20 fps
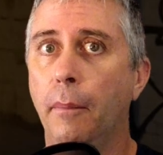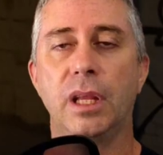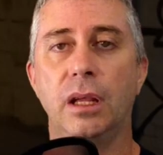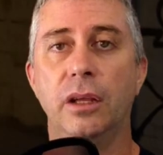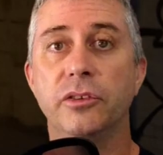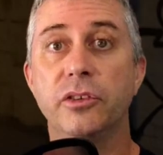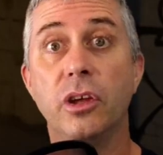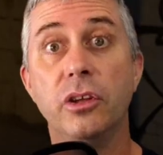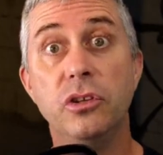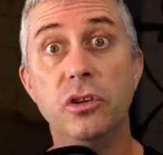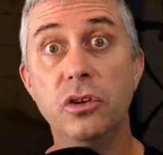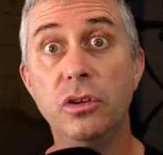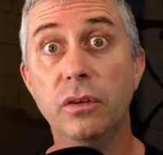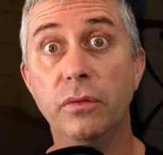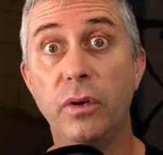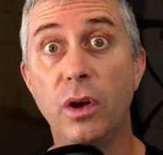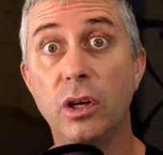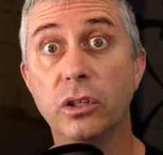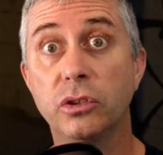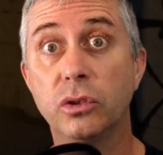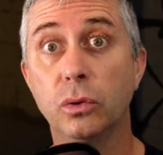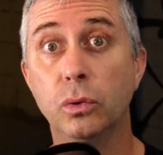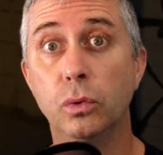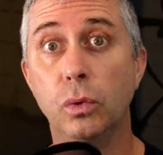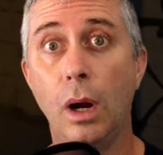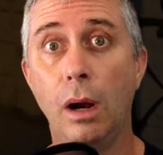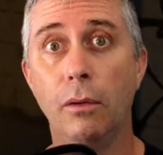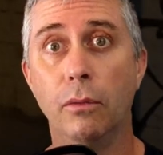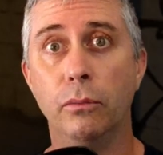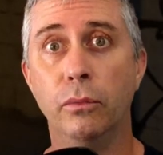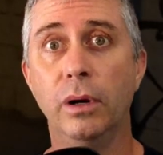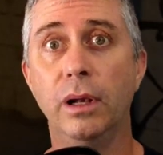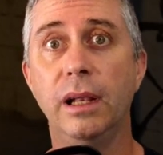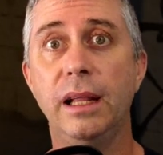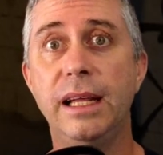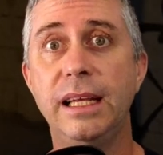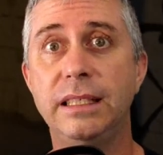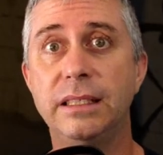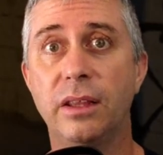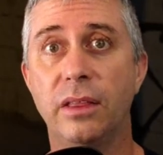So Universal
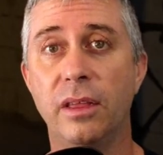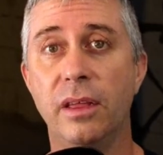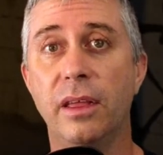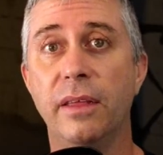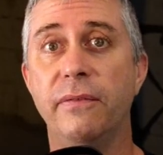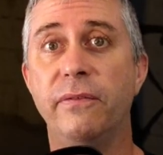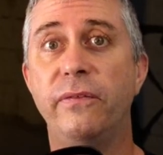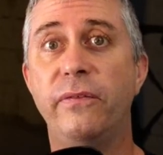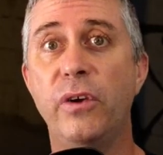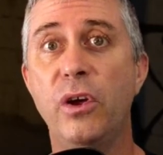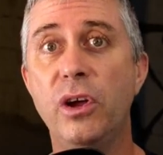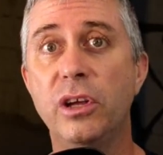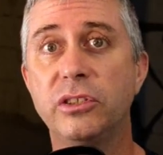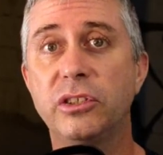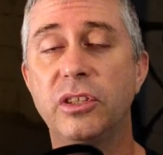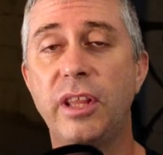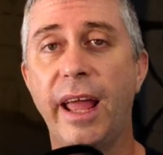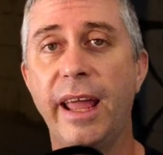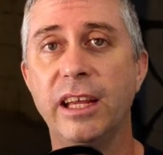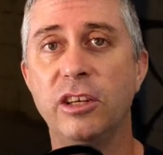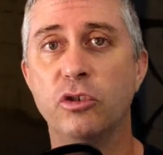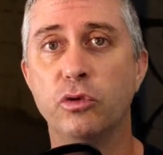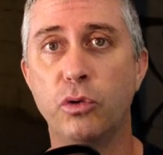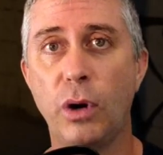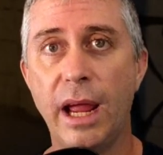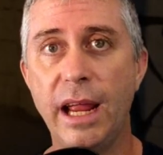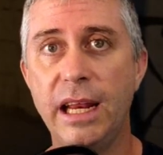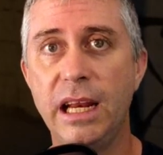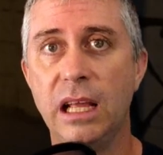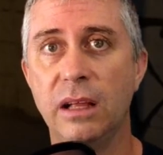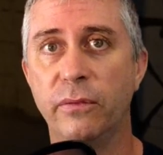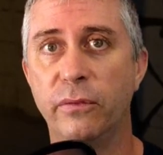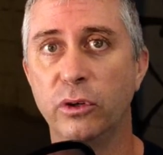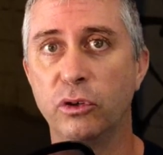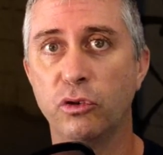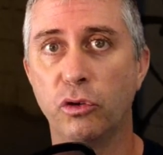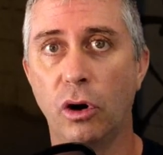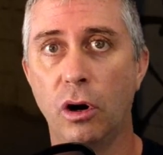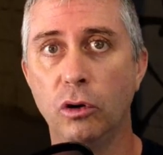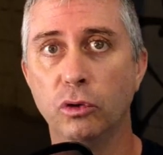released the first day trading for
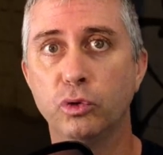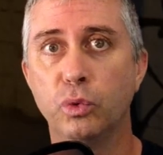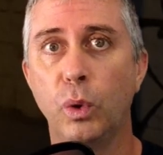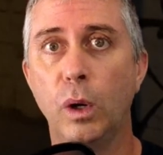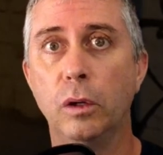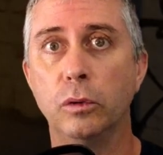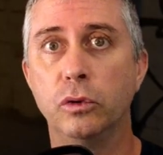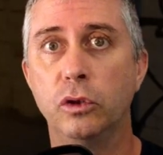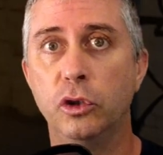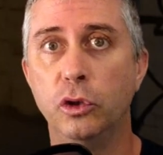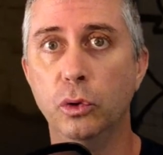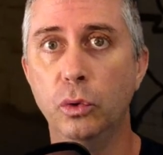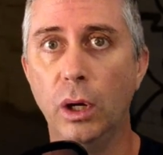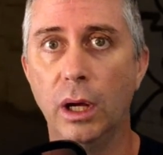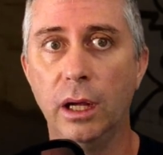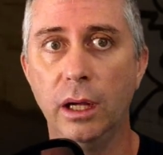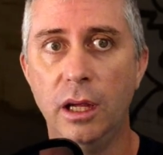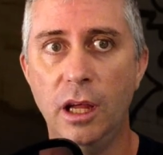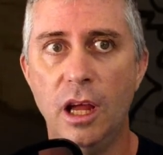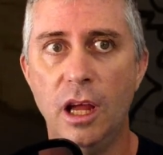Trolls World Tour